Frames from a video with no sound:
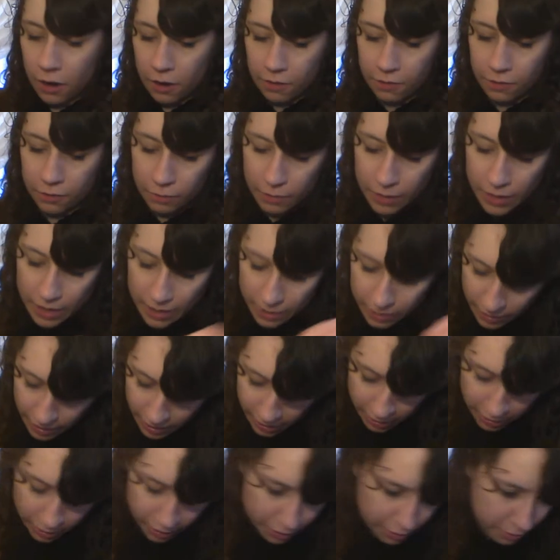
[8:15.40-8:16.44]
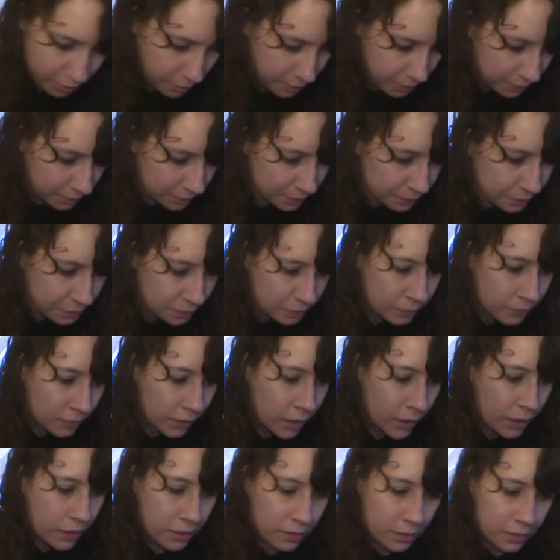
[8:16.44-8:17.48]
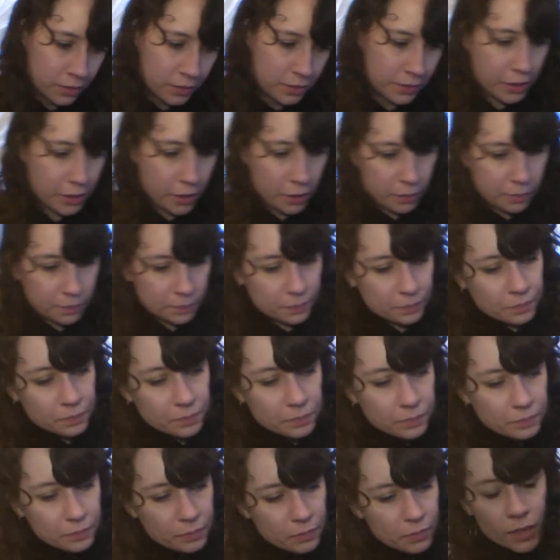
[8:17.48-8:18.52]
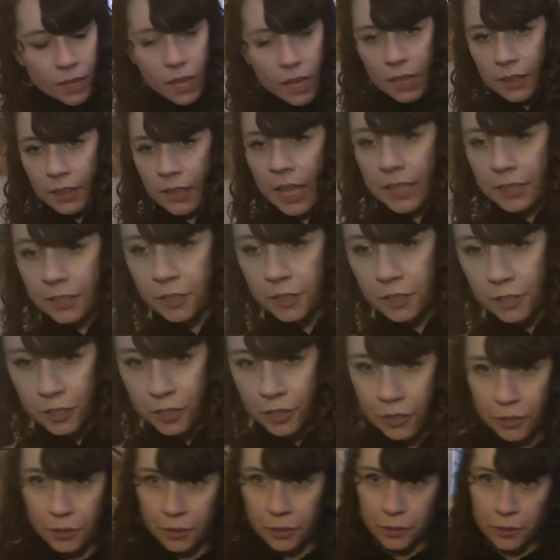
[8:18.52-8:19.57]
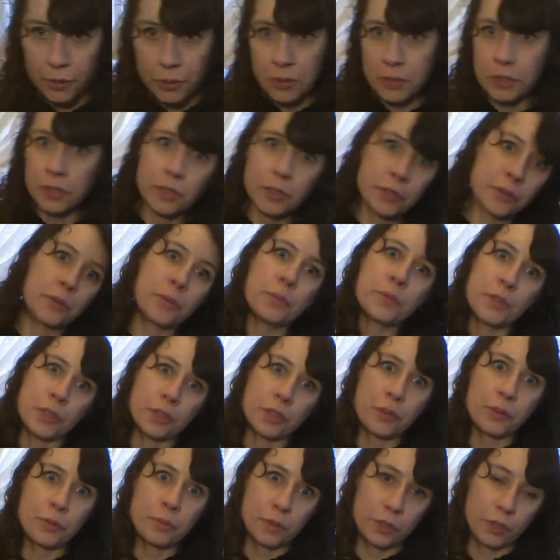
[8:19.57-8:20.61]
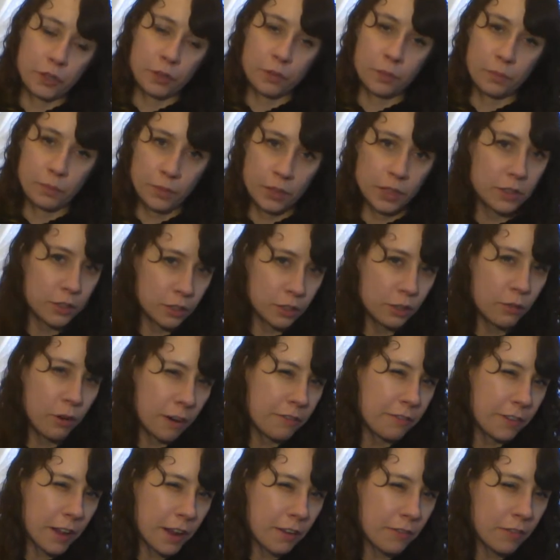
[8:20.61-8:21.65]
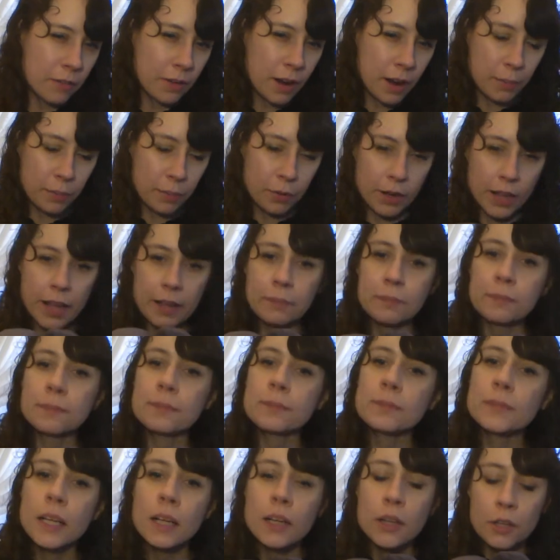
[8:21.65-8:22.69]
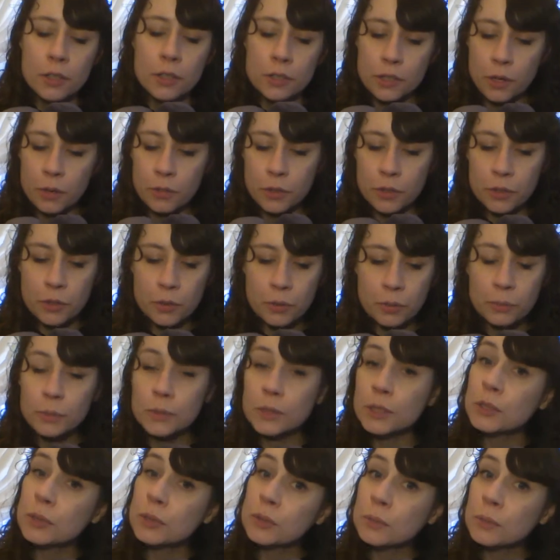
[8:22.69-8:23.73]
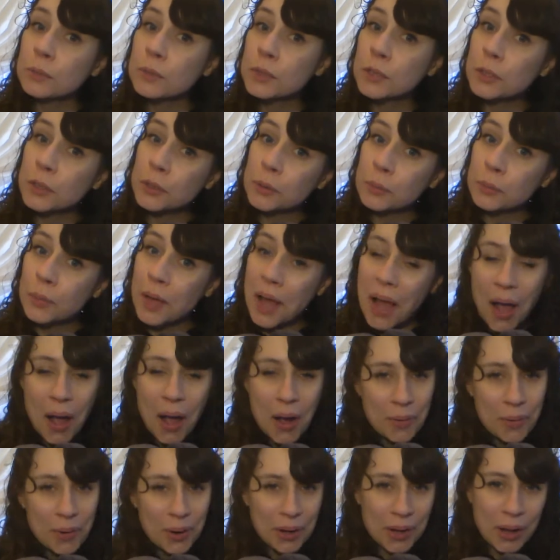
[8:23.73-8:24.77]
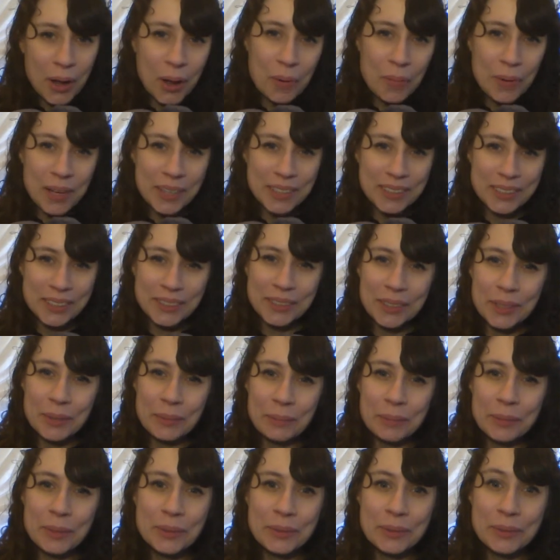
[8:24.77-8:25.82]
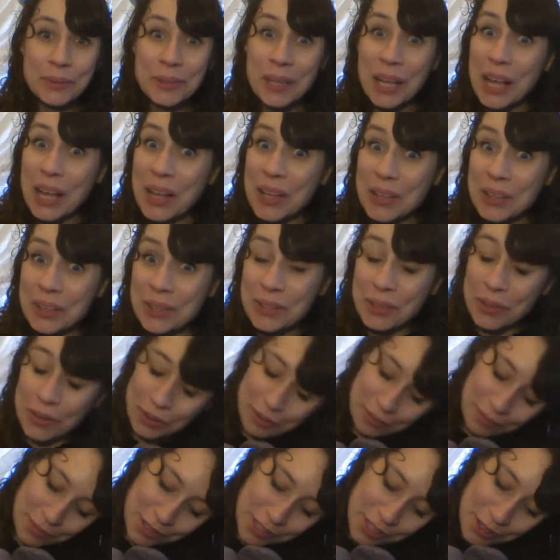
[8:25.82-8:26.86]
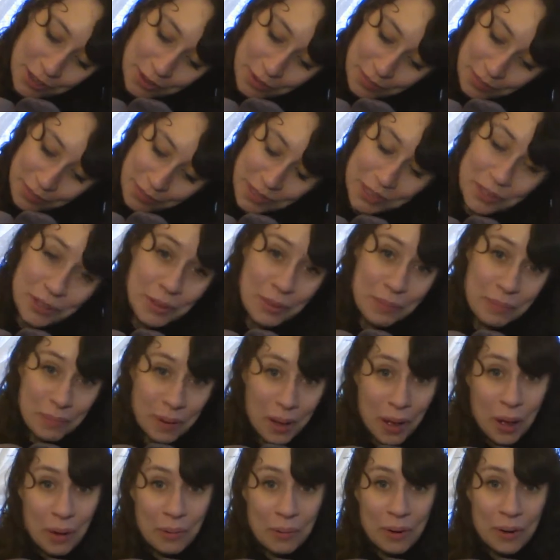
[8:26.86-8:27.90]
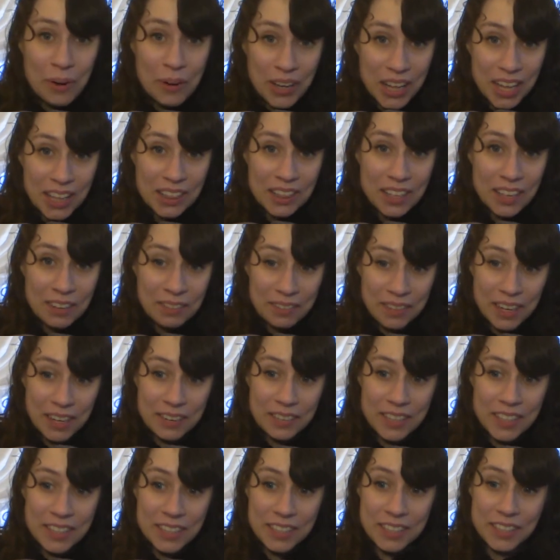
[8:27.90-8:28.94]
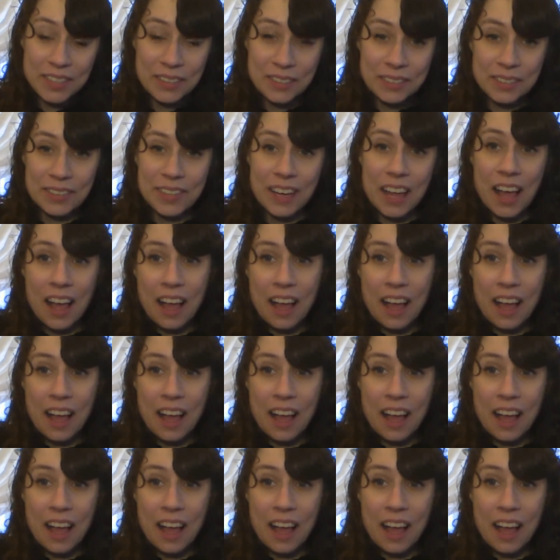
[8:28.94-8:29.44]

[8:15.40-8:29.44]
away. Thank you. So let's do zoom, zoom, zoom. Let's do our favorite rhyme, okay? So zoom, zoom, zoom, we're going to the moon. Zoom, zoom, zoom, we'll get there very soon.